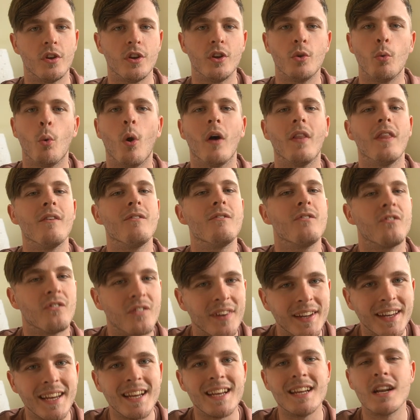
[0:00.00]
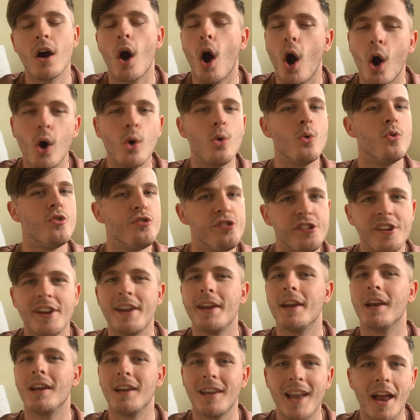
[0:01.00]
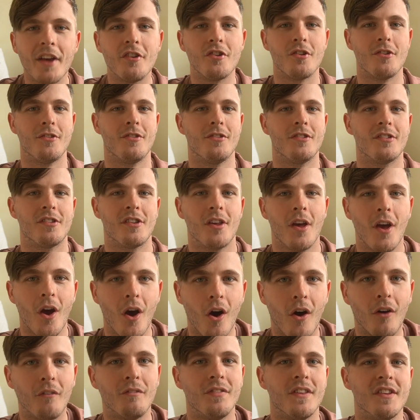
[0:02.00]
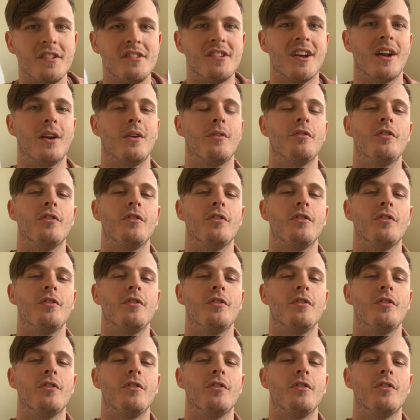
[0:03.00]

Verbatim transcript: You are the freaking O G legends of this channel.